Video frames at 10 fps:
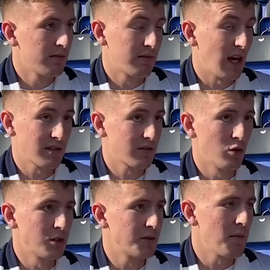That's
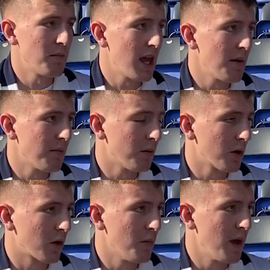100% my aim. I
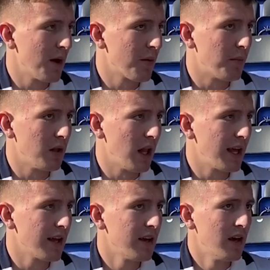want to come here, I want to
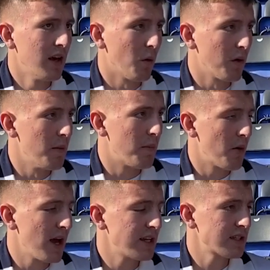play, I want to
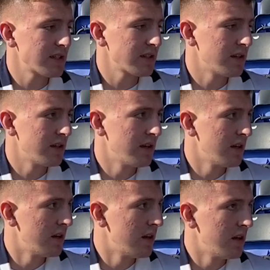impress.
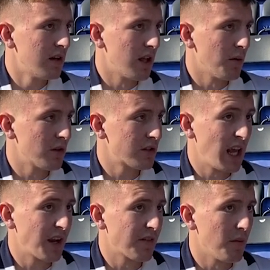I want to
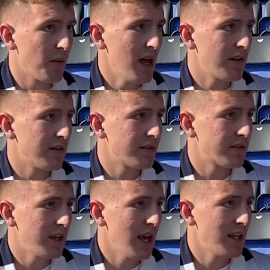take it from there and
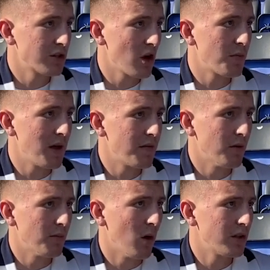yeah, enjoy playing
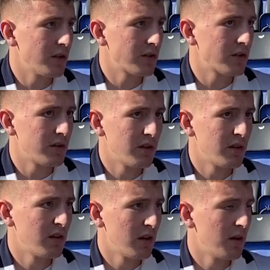football and
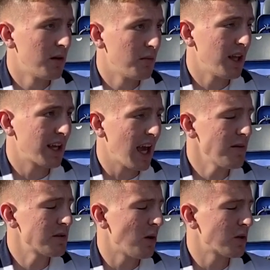play
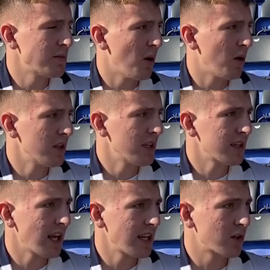games, most importantly,
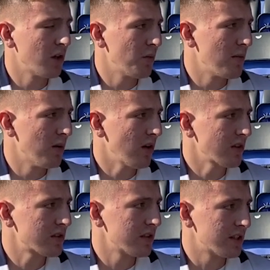and get this club where it
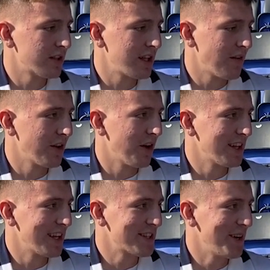belongs. It's definitely not
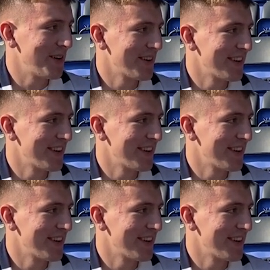in League Two.